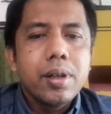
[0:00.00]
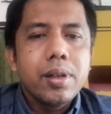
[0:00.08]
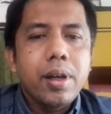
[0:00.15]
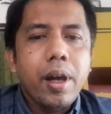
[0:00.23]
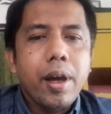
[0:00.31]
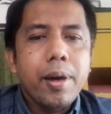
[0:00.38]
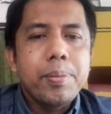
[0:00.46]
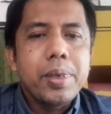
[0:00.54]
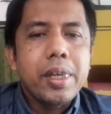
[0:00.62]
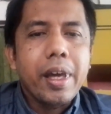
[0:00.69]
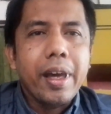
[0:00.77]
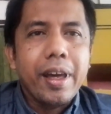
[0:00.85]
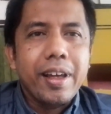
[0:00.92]

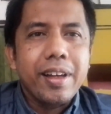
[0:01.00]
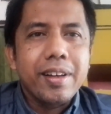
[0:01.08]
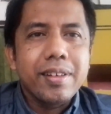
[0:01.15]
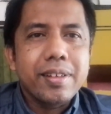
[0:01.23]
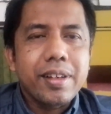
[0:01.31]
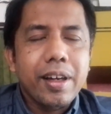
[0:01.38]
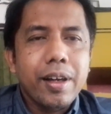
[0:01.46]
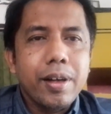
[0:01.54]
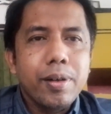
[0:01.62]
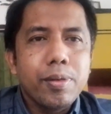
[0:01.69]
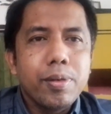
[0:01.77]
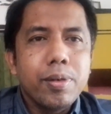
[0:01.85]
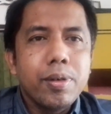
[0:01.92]
ABA. Okay,
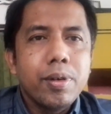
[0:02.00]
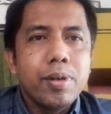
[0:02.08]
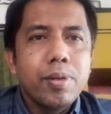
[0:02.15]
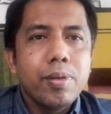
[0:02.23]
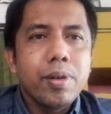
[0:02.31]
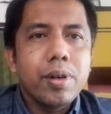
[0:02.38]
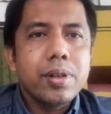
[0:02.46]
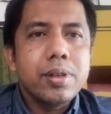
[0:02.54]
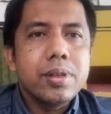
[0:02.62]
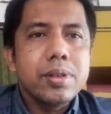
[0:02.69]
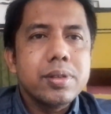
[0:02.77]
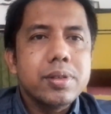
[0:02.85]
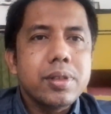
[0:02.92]
what
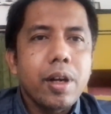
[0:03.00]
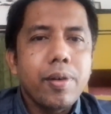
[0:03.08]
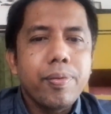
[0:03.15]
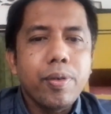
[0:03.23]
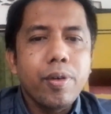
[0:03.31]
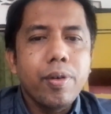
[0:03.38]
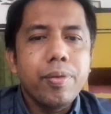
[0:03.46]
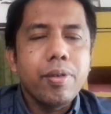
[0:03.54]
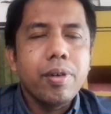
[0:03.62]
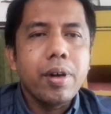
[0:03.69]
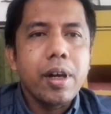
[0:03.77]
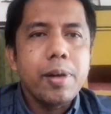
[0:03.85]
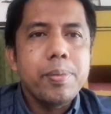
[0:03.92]
stand for
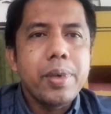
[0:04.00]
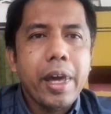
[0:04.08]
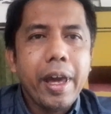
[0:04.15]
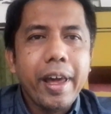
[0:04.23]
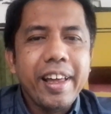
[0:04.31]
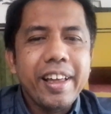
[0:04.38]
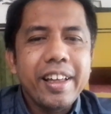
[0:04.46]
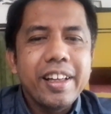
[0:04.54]
ABA?